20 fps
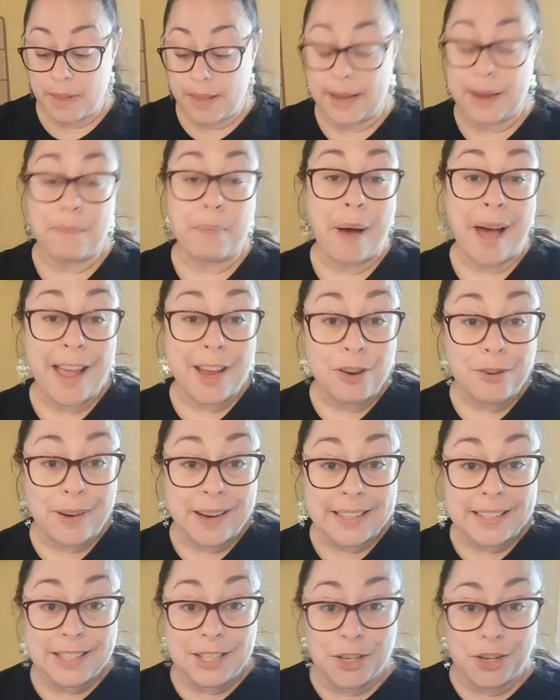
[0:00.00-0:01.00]
like a pie
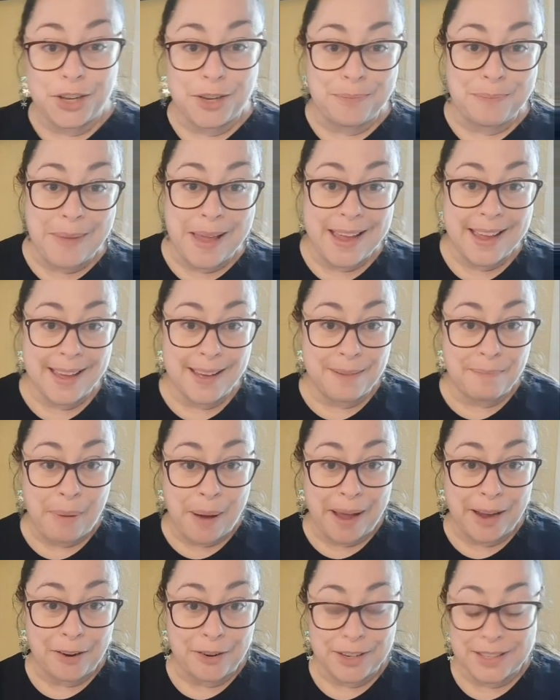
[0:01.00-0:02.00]
crust. You could make
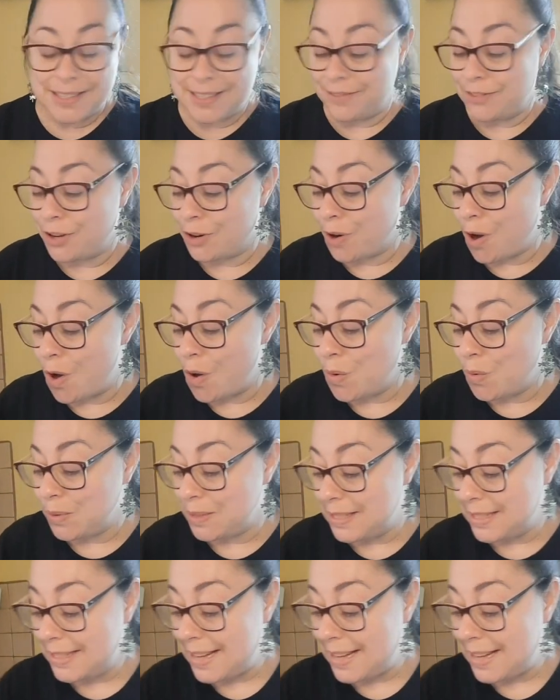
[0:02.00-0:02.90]
a pie crust of your own.